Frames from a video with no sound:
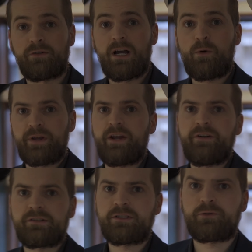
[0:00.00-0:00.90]
now we're here
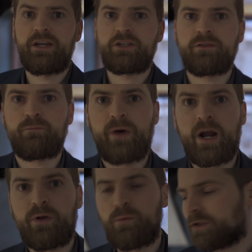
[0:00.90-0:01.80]
in a situation where
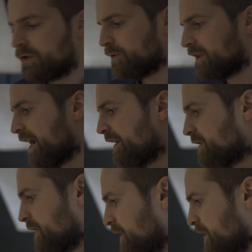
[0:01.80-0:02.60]
we want to light